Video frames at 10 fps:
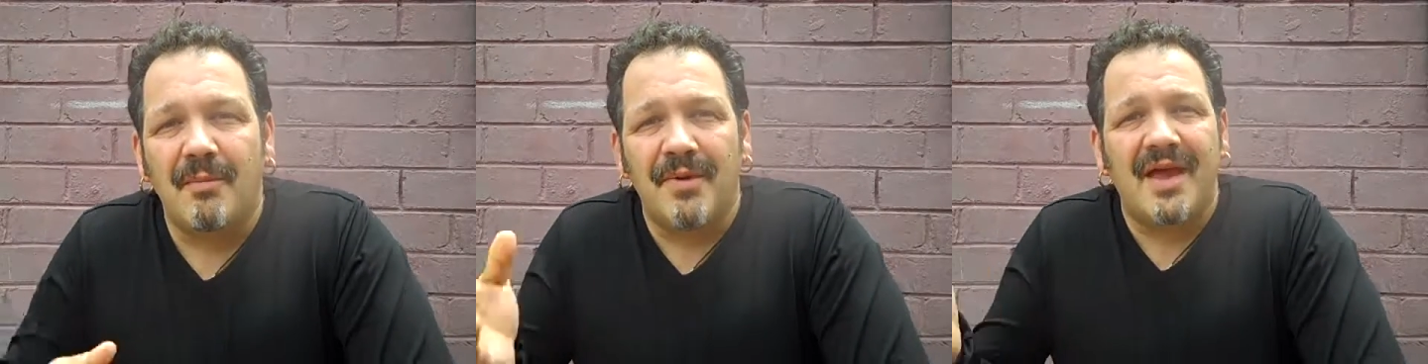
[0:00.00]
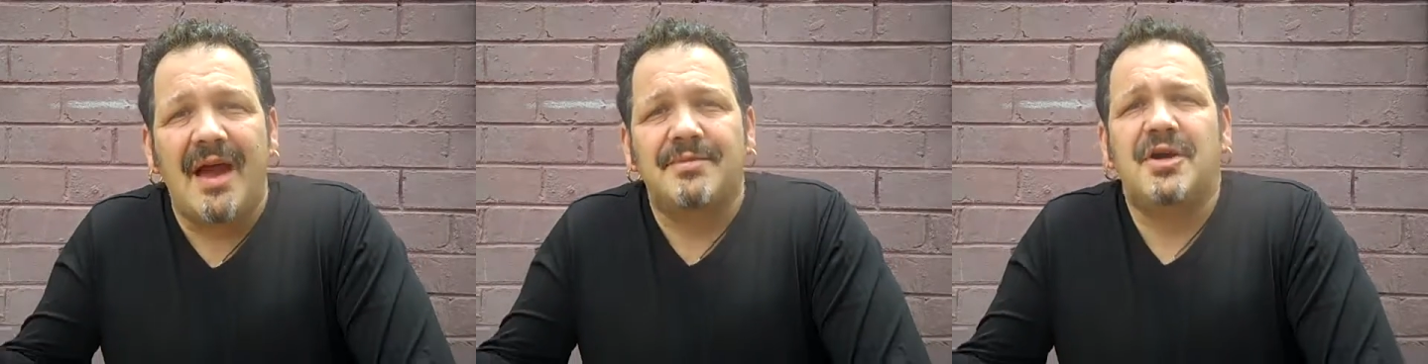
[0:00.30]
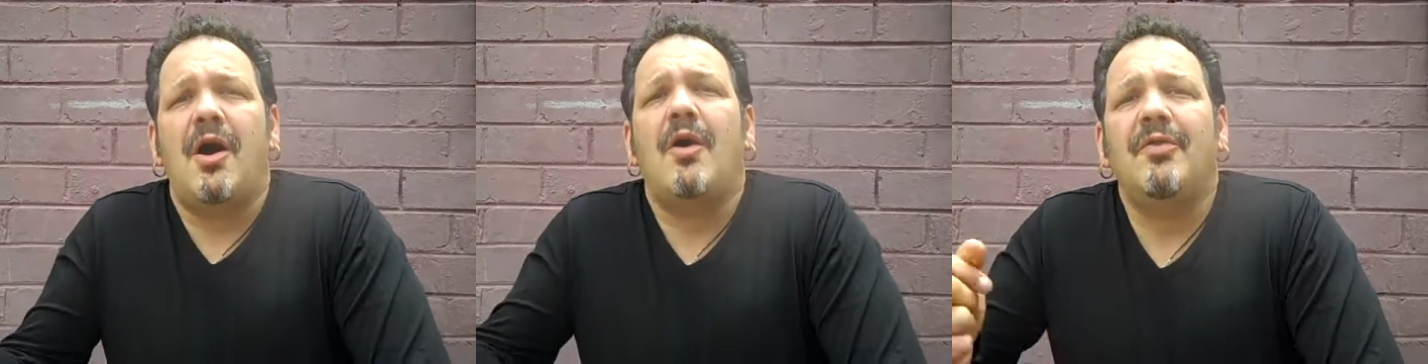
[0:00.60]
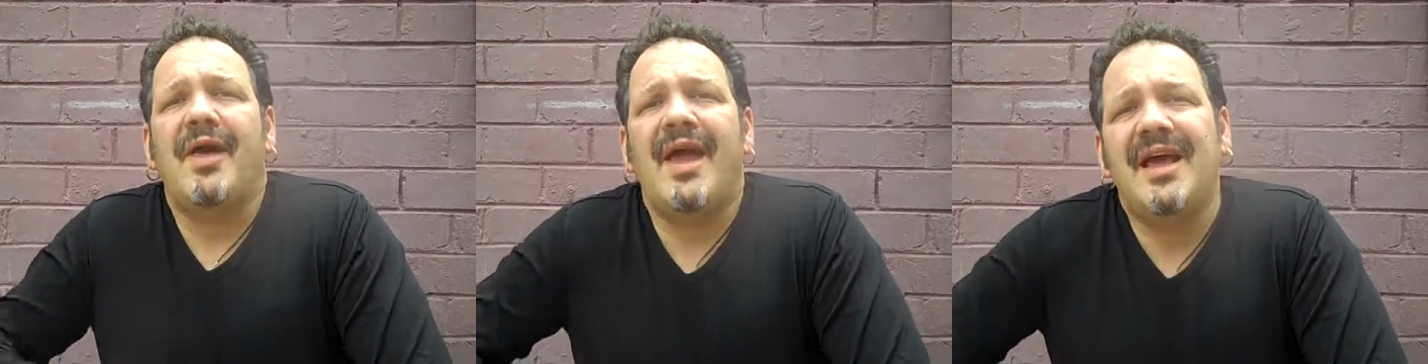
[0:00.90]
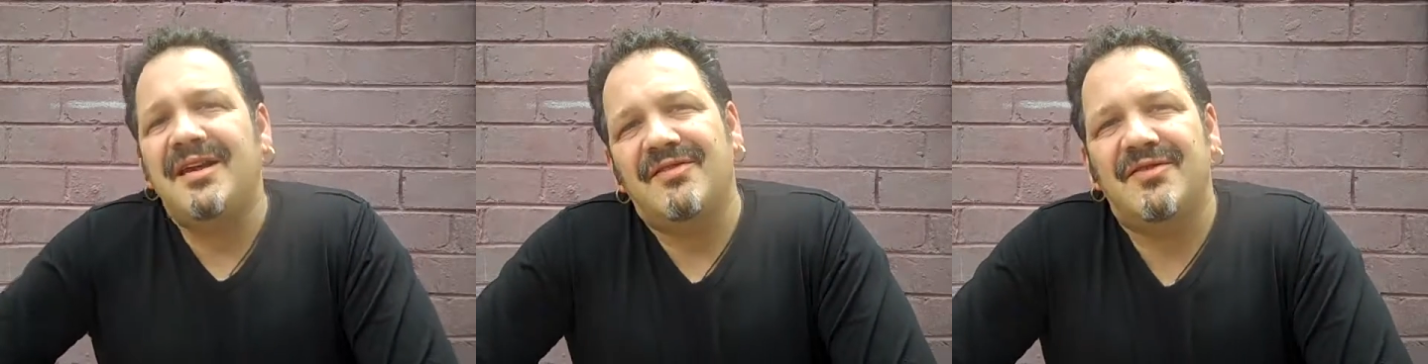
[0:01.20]
being able to hold the
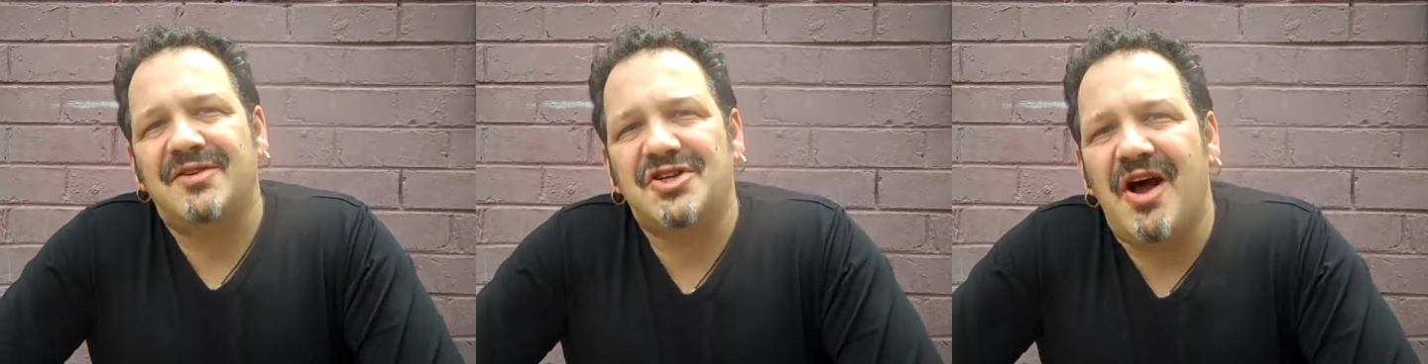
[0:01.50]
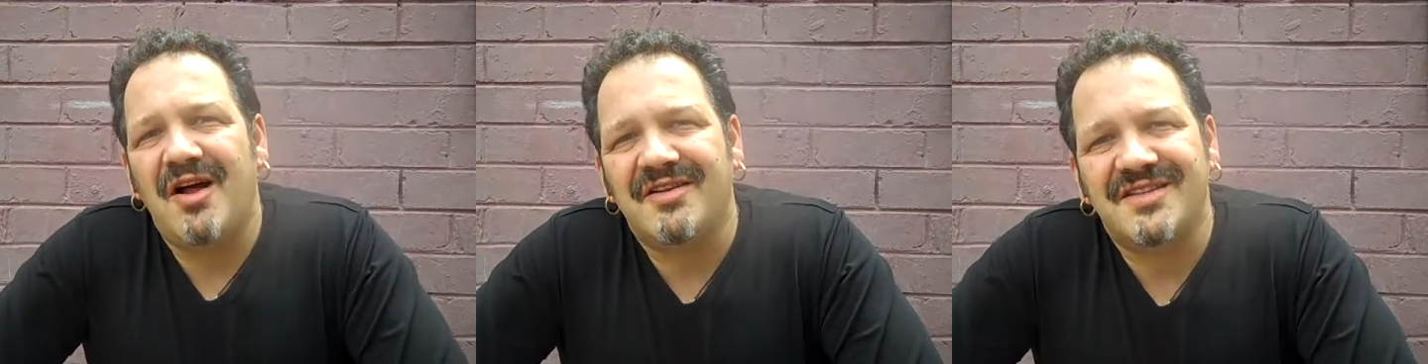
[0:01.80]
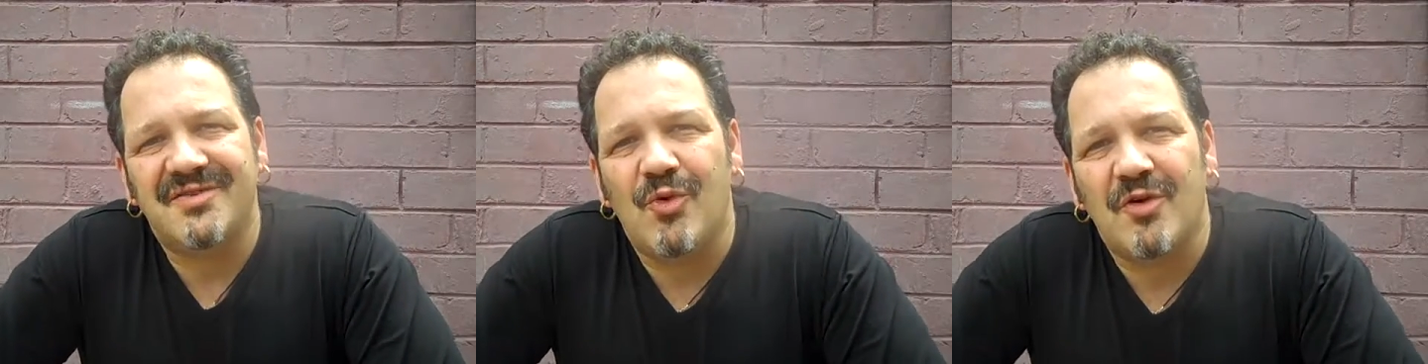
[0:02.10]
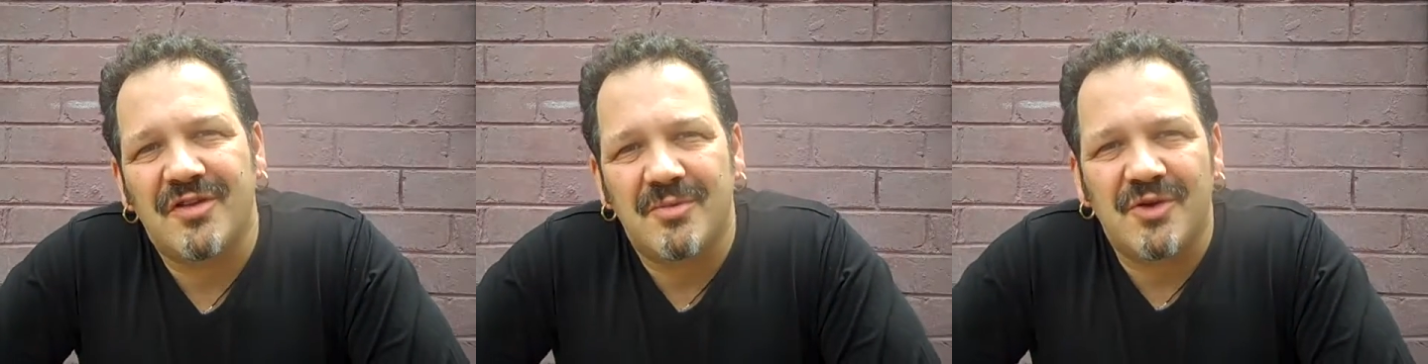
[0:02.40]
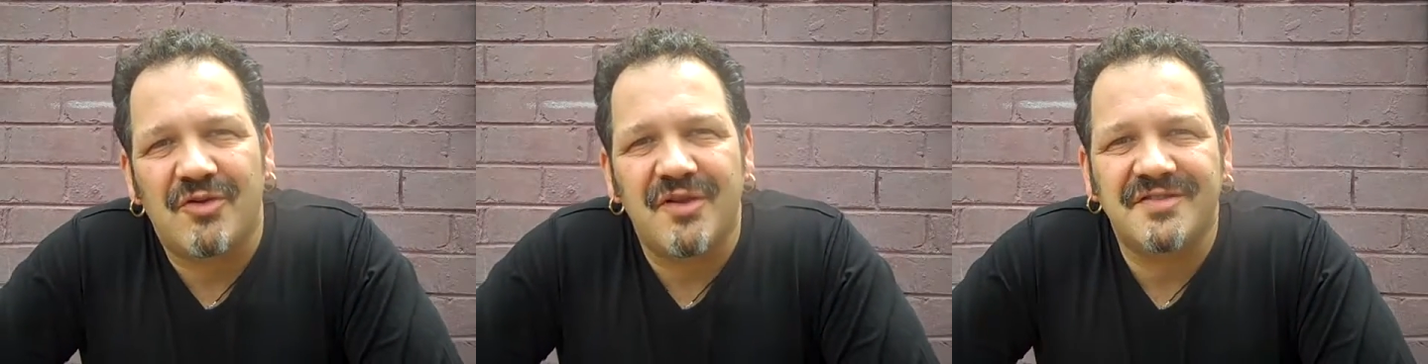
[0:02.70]
hand of your child as you're walking
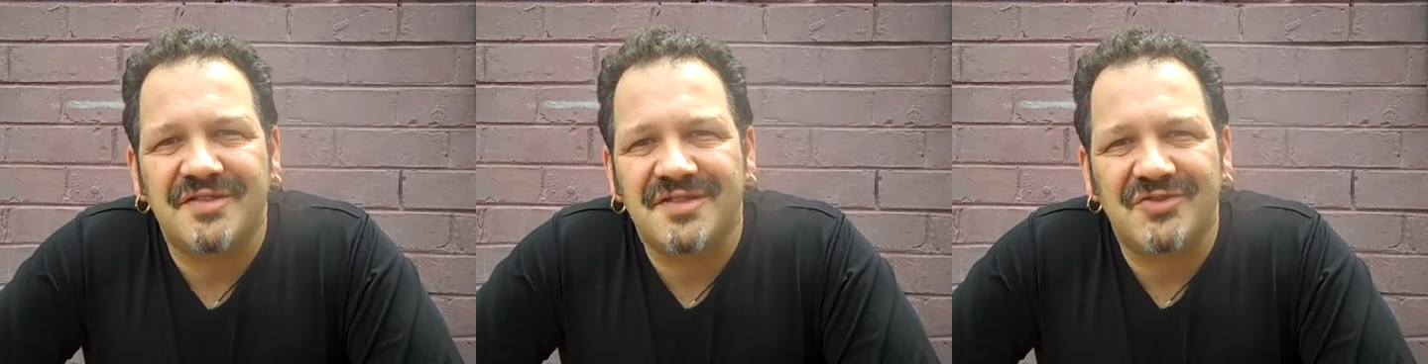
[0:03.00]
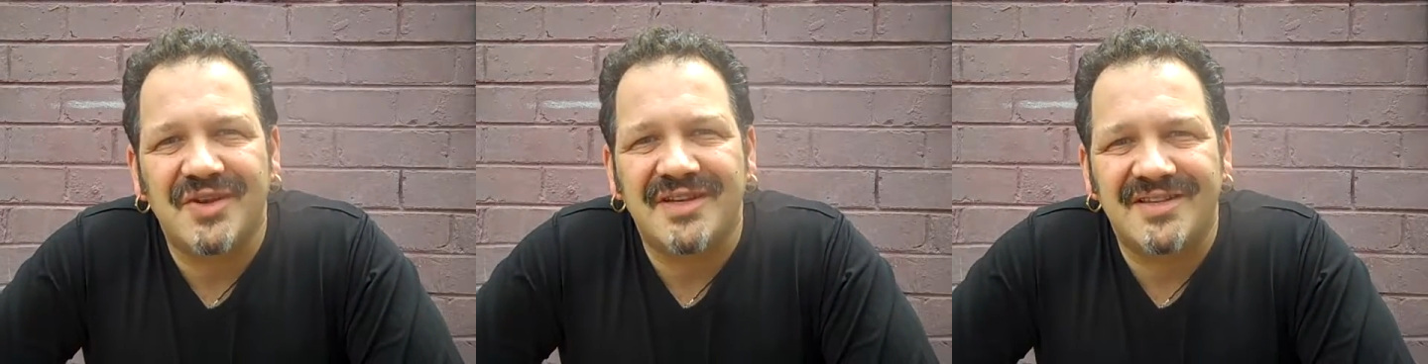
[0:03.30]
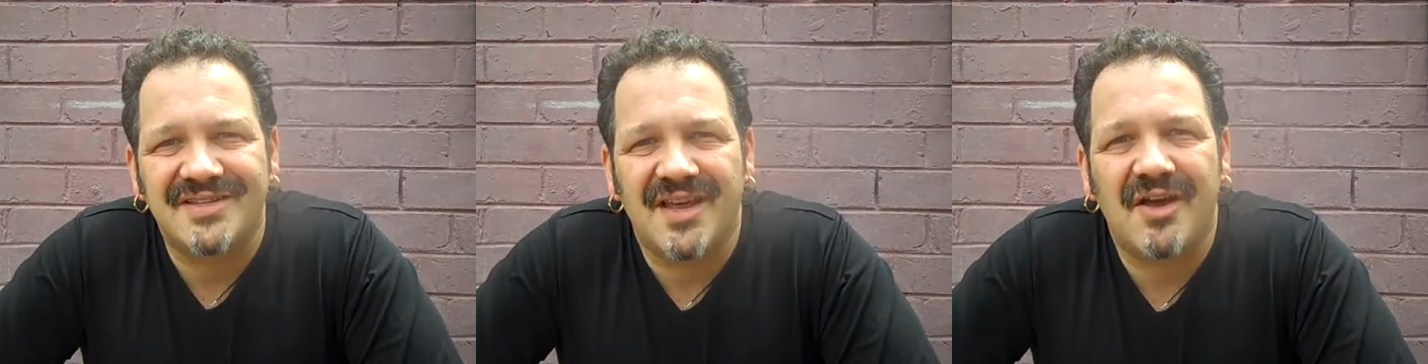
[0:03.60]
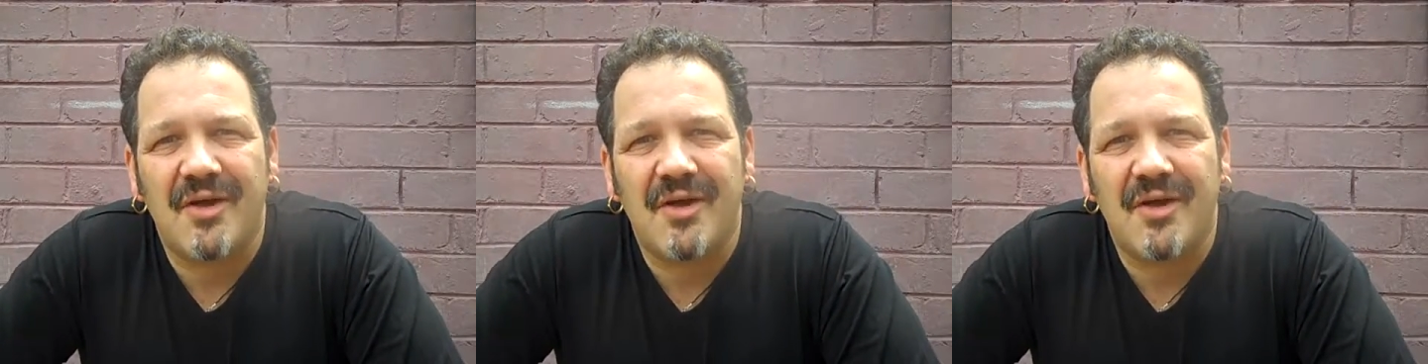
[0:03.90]
them across the street as they